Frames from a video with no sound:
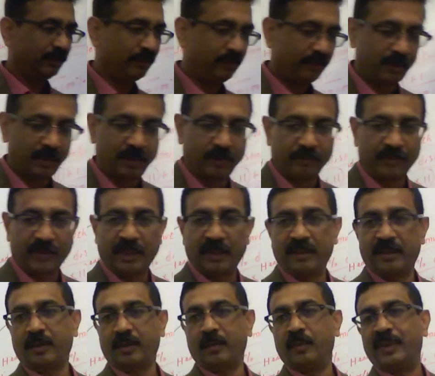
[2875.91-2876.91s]
from the
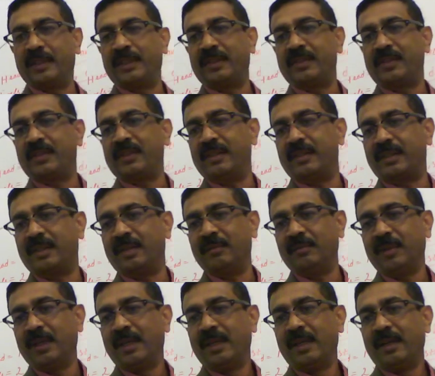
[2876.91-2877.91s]
integumentary
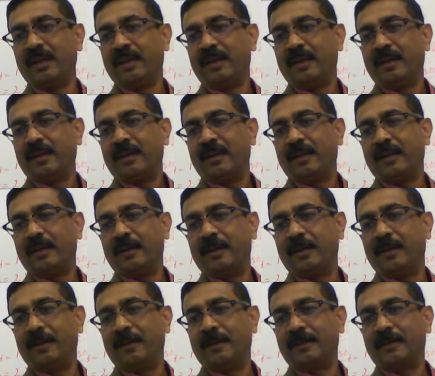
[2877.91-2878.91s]
system.
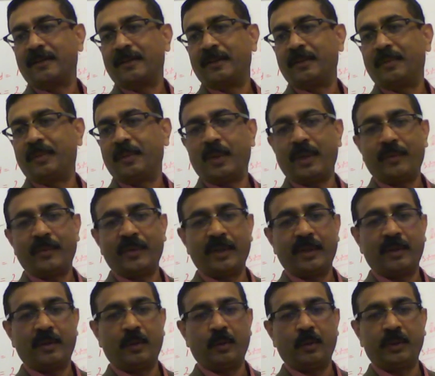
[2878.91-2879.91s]
So if you have
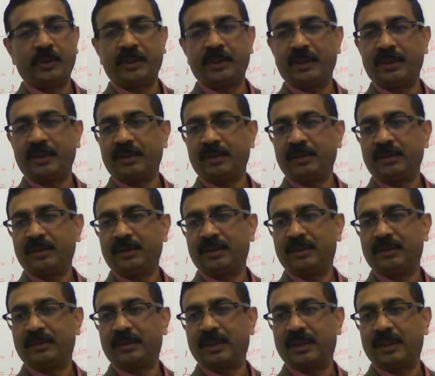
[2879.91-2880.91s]
any question,
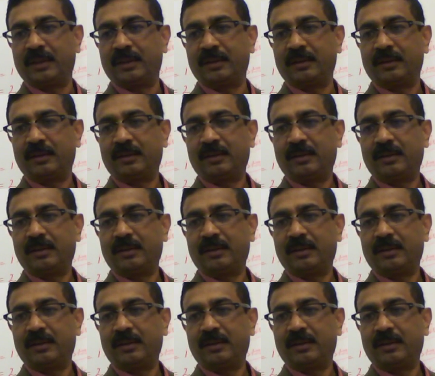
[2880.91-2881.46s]
you can